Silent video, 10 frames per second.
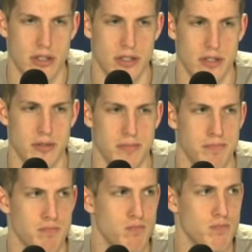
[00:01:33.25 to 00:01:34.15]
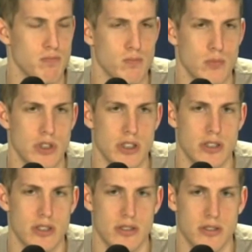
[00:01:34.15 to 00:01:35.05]
Um, we
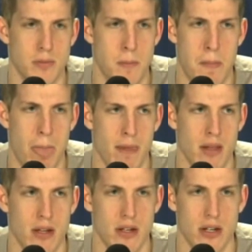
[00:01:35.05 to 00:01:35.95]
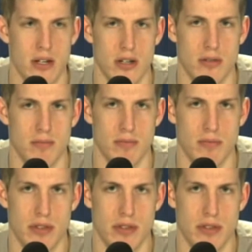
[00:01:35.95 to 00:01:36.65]
just um,